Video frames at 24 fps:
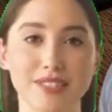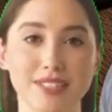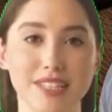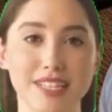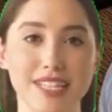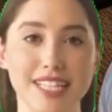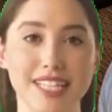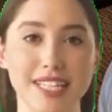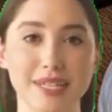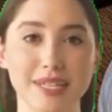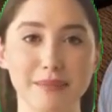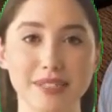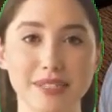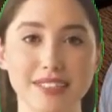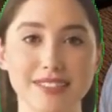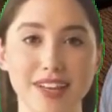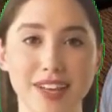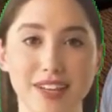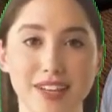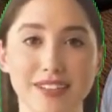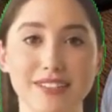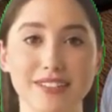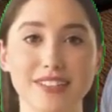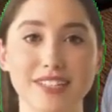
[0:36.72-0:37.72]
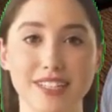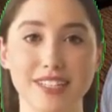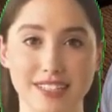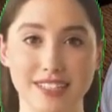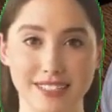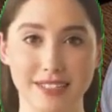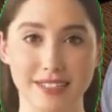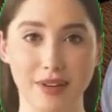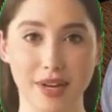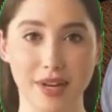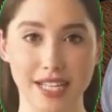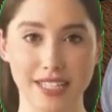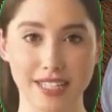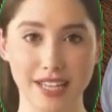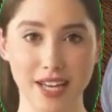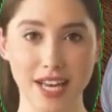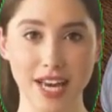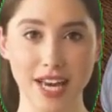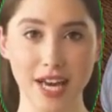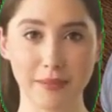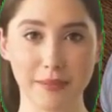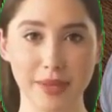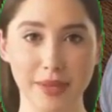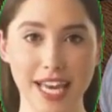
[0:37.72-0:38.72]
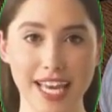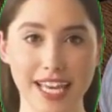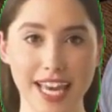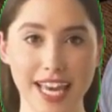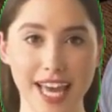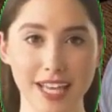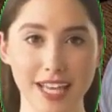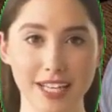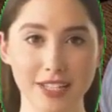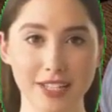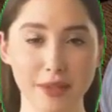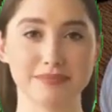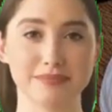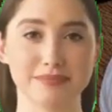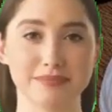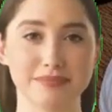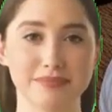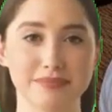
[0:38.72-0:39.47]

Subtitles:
Top location for steam aligned silent